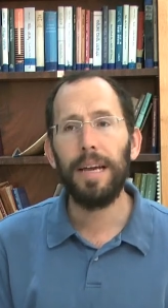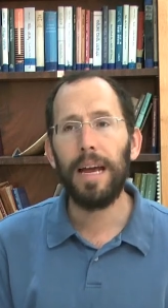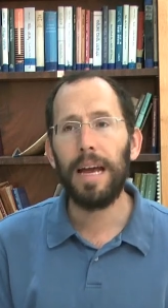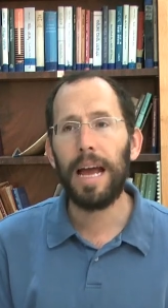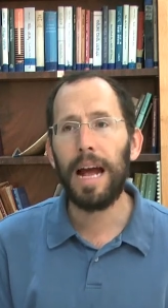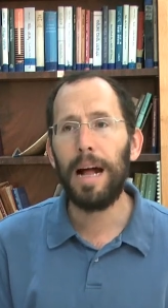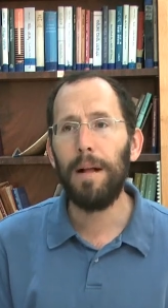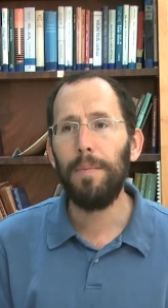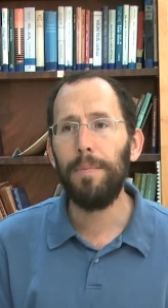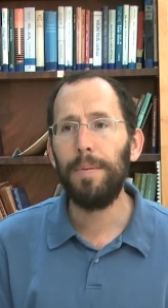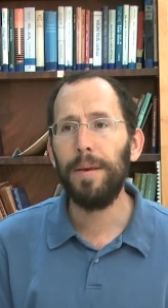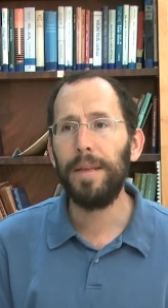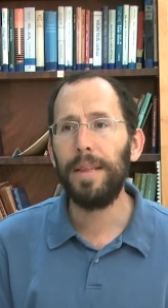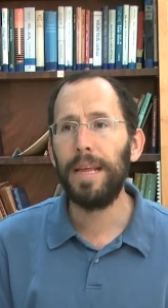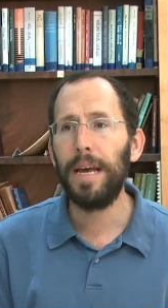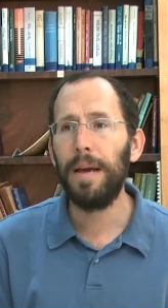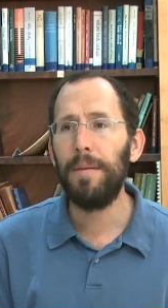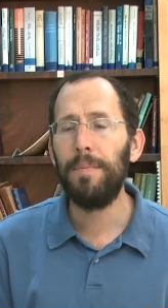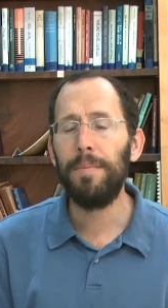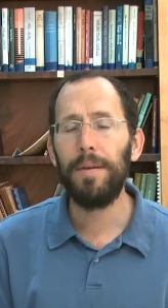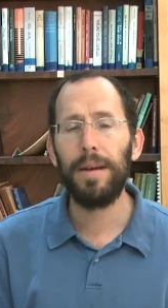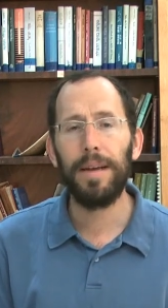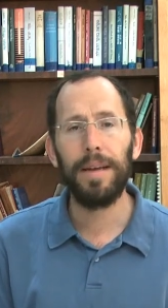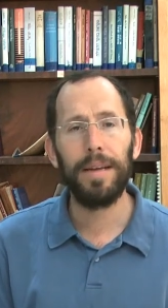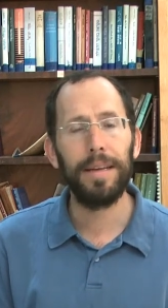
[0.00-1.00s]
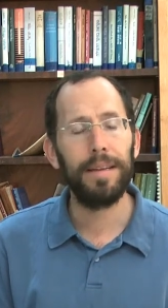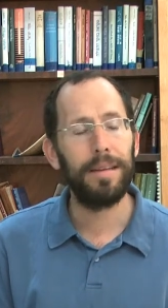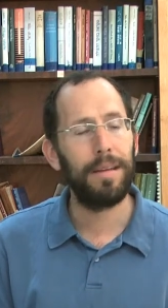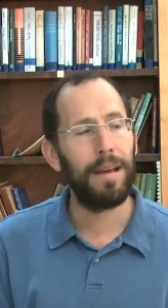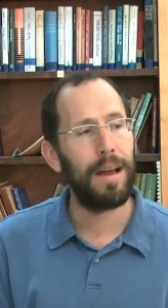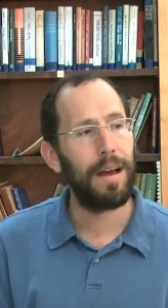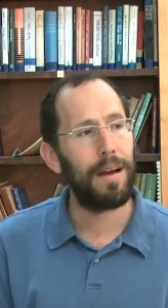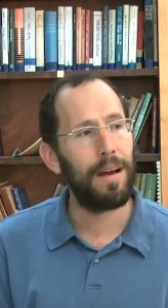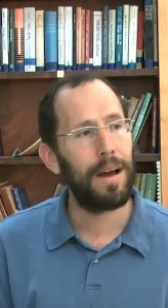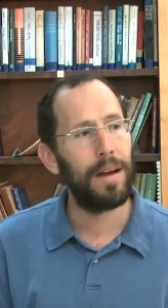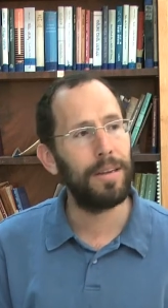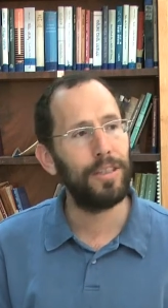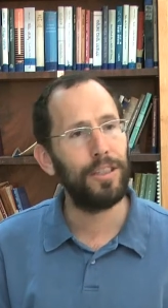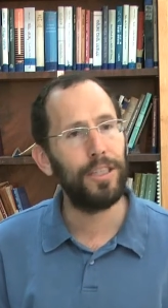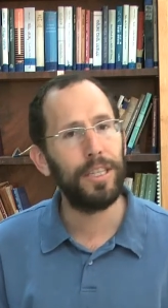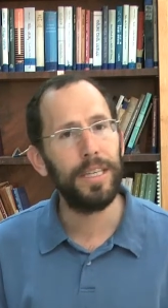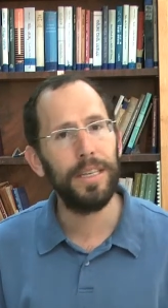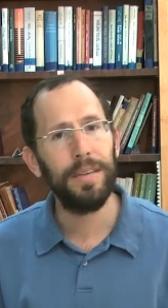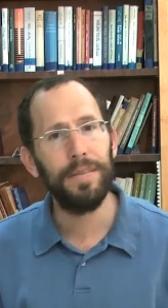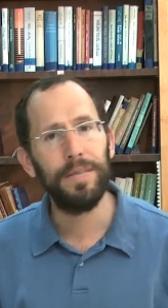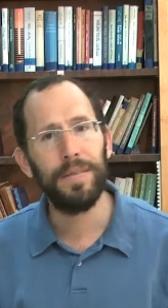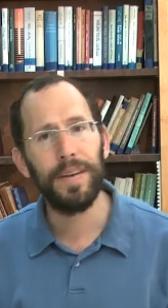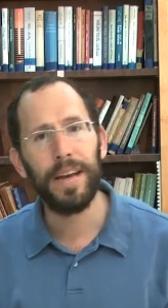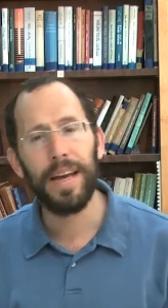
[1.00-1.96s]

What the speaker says: helping them achieve